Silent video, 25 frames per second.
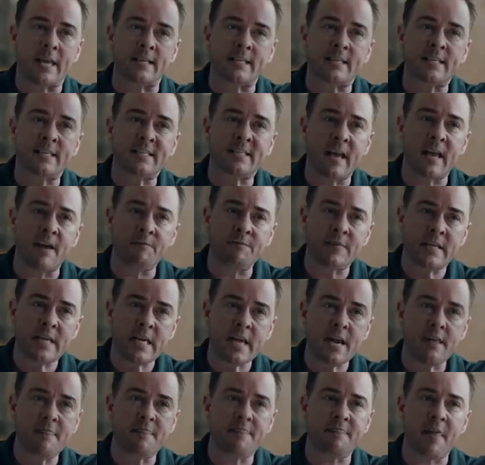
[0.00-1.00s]
at
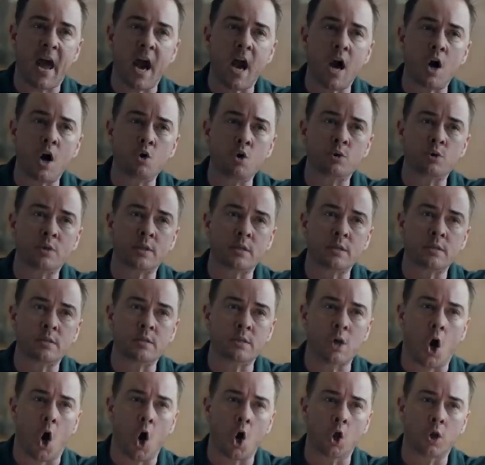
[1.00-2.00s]

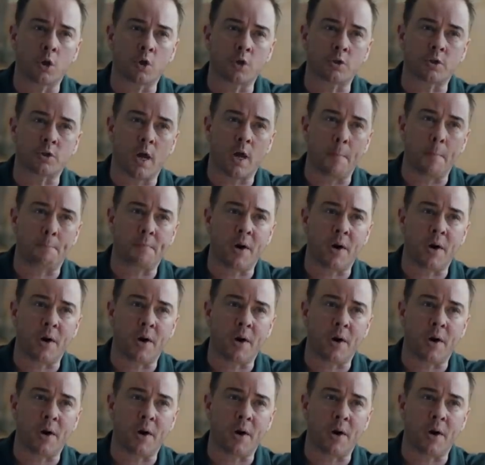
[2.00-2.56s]
$70,000 a